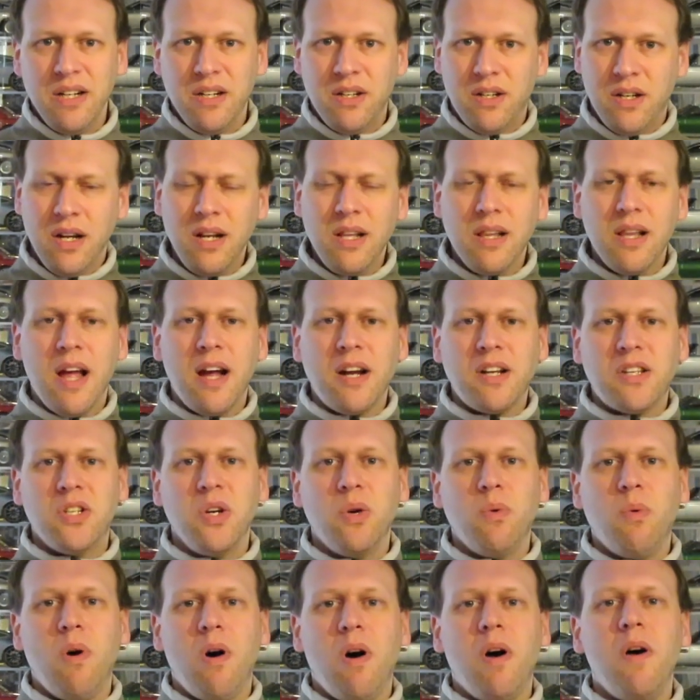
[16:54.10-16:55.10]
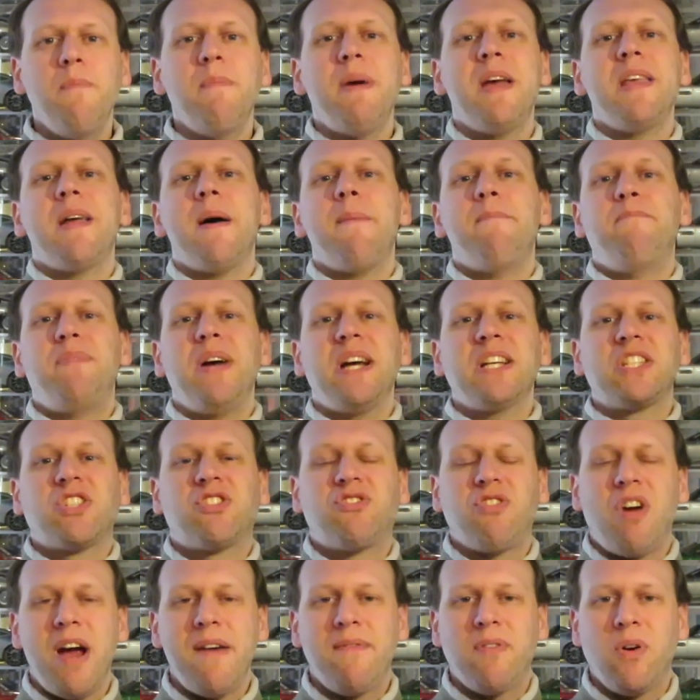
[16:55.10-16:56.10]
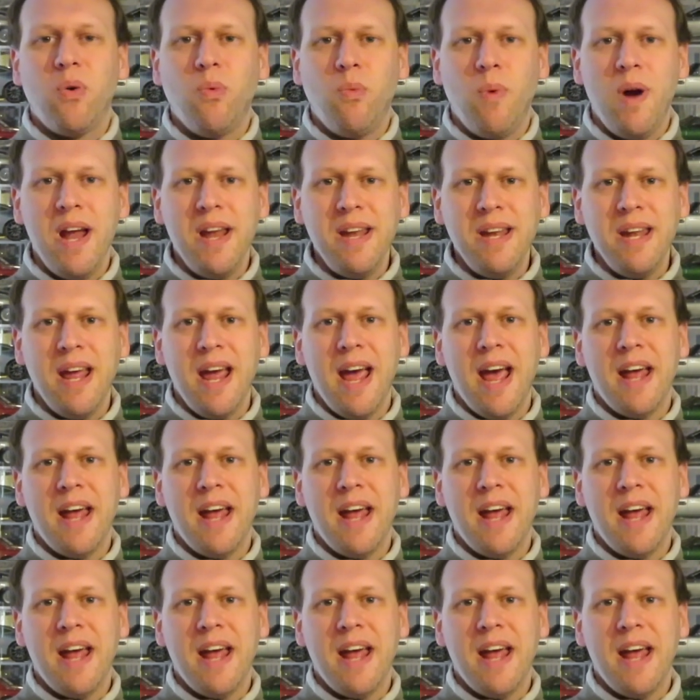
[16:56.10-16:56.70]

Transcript: Good luck to all. May the best driver win.